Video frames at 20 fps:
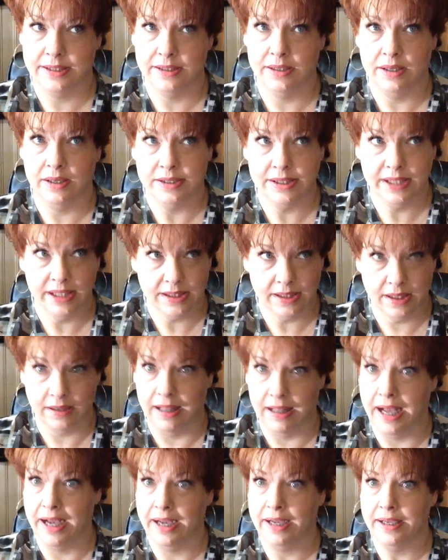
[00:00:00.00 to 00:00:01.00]
6
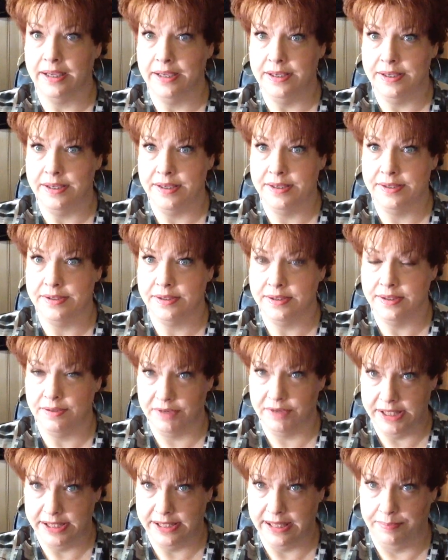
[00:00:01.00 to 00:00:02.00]
o'clock is the
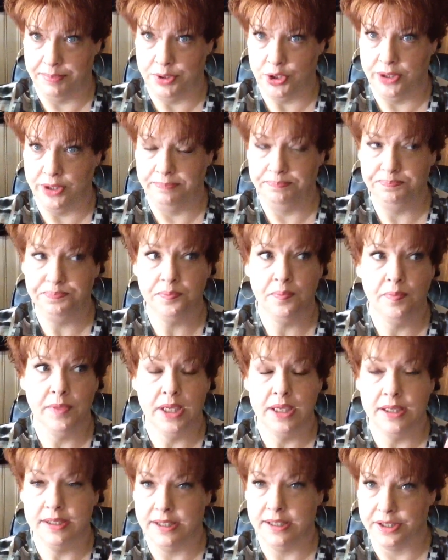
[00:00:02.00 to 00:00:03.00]
reception.
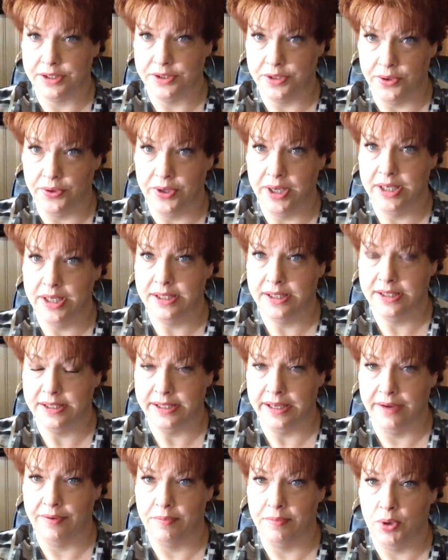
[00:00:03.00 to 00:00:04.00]
6:30 is the
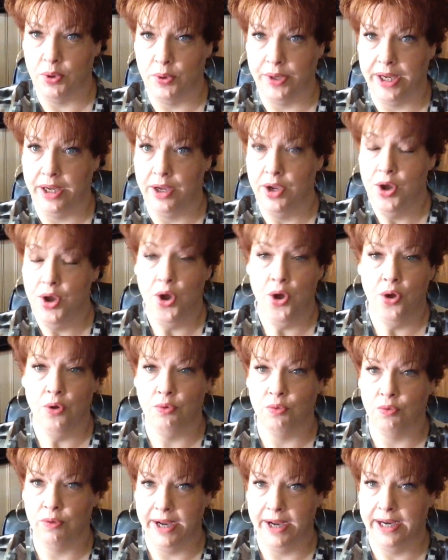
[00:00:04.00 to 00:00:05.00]
ceremony.
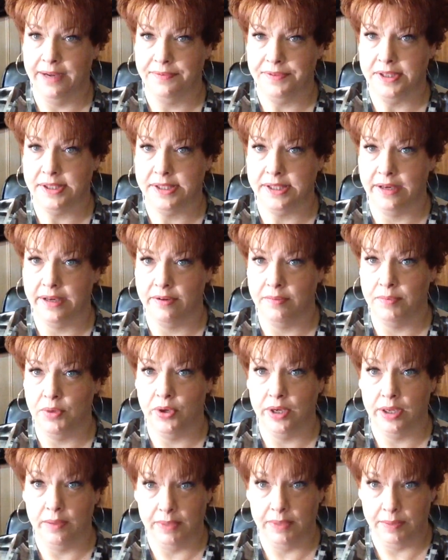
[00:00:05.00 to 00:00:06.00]
Right after
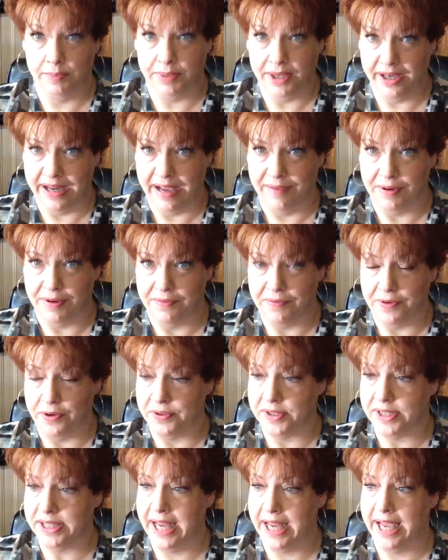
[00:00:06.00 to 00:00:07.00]
ceremony, me and Pete have our
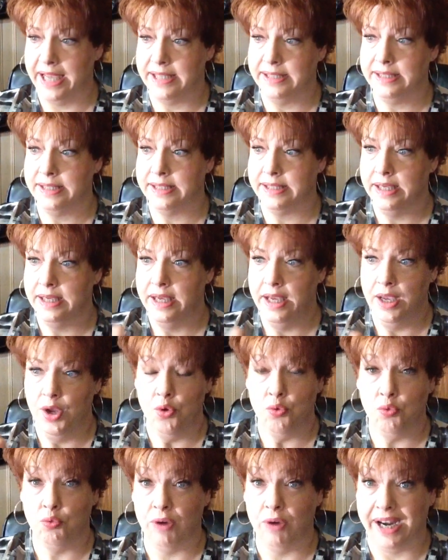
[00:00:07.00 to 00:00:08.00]
first dance.
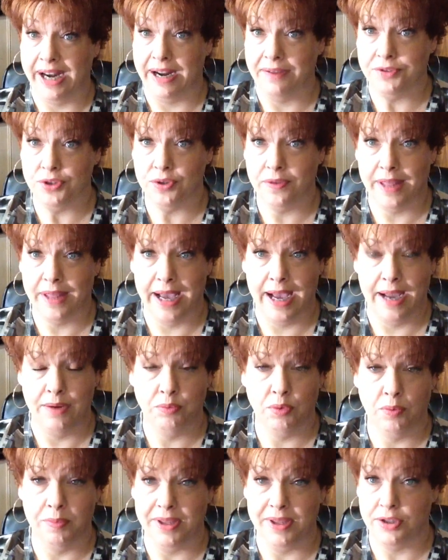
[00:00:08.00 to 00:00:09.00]
Right after that
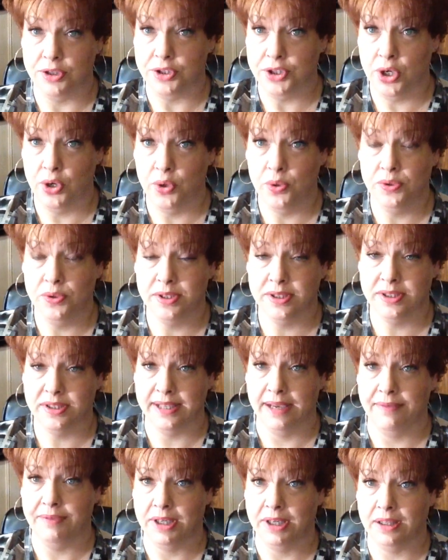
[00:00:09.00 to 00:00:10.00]
will be the toast.
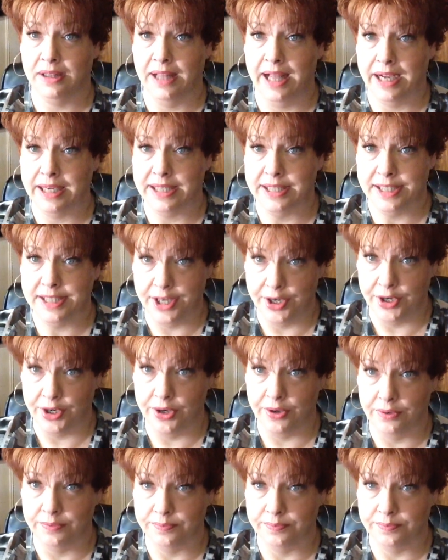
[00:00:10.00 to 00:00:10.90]
7 o'clock, dinner.